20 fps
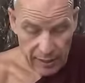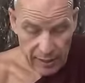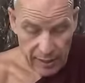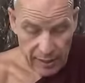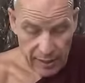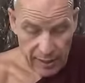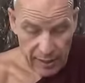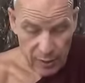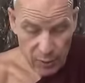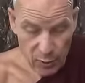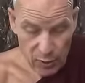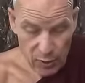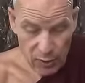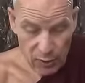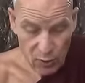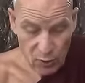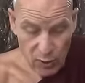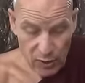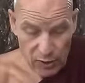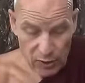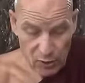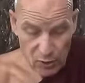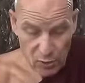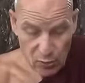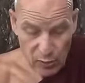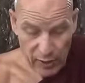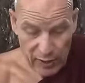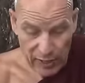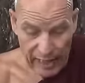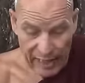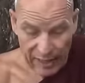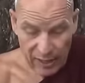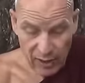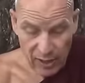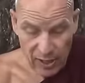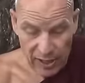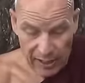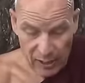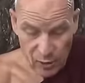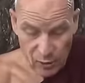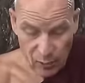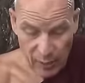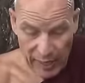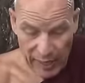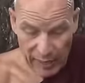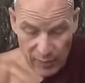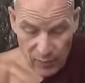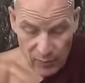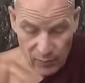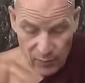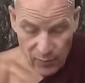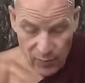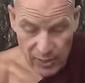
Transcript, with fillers: Here's a person who wants to quit alcohol and tobacco.